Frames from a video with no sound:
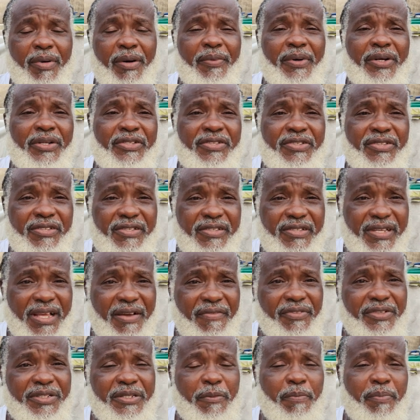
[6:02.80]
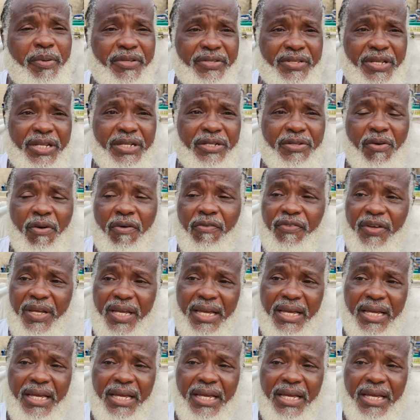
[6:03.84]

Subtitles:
about 70% of